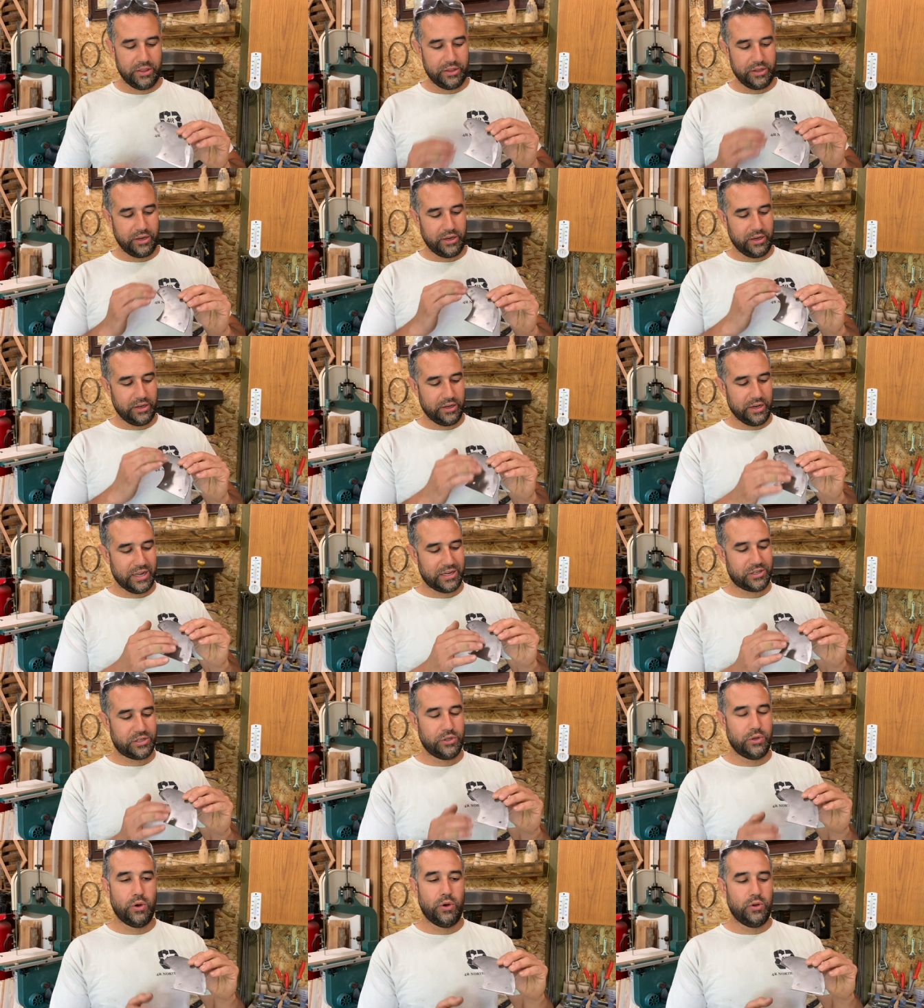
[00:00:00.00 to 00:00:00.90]
the
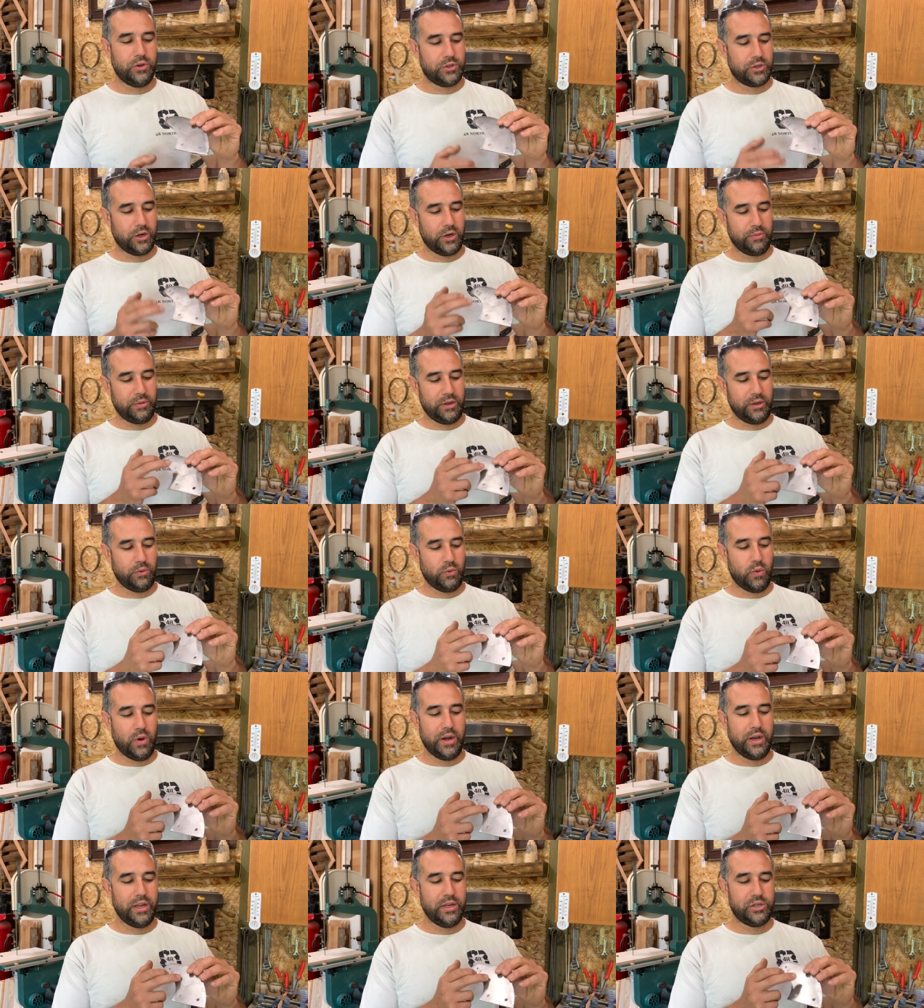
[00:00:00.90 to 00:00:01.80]
next two holes are gonna be
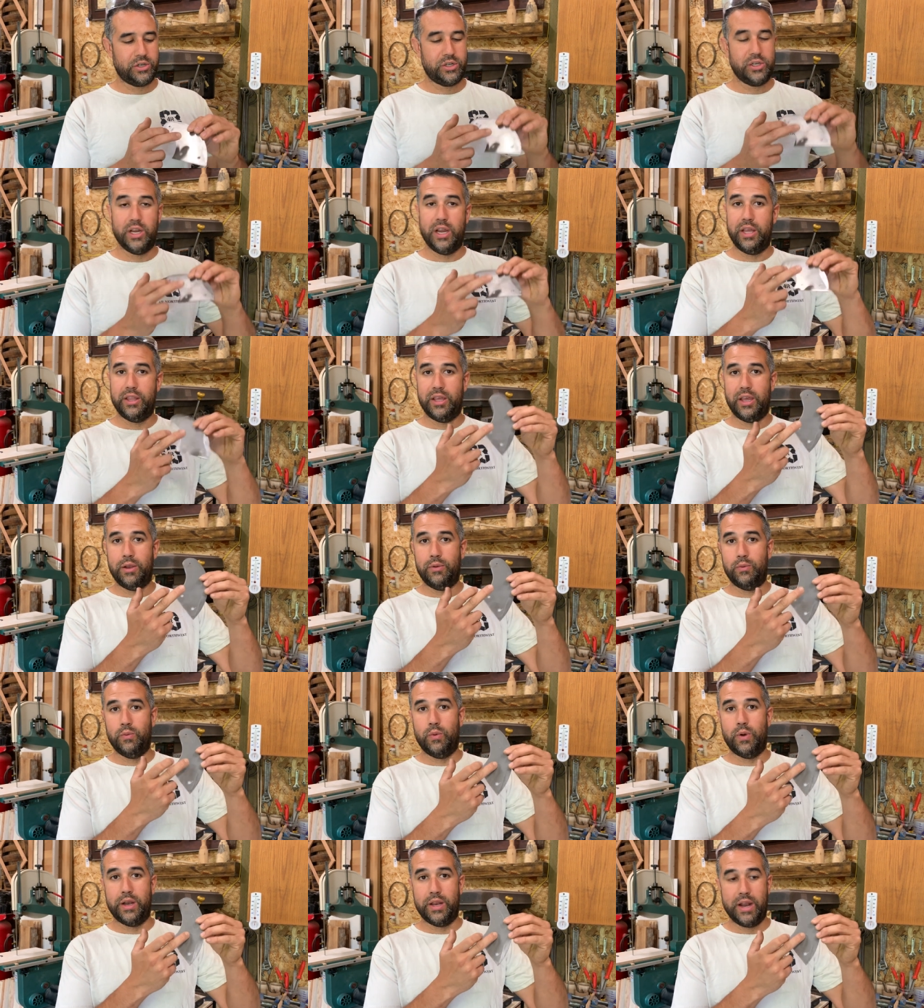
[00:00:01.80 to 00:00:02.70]
one inch and
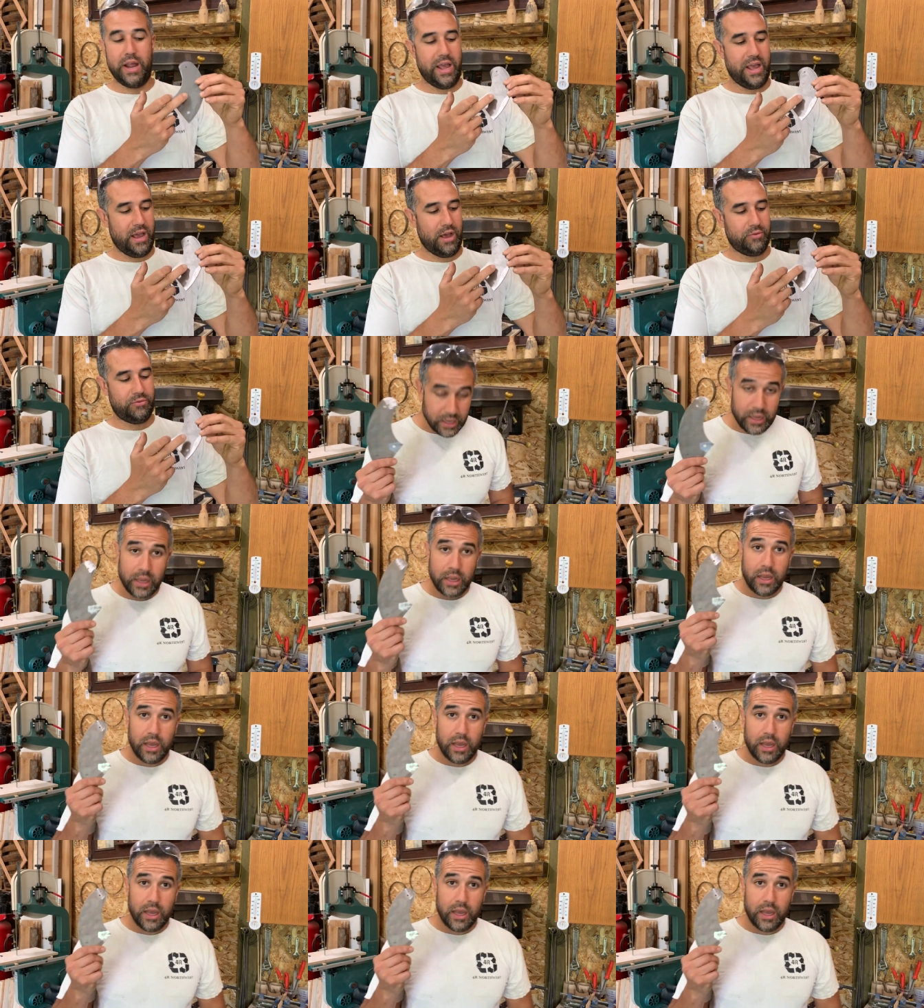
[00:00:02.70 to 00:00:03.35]
then one and a half.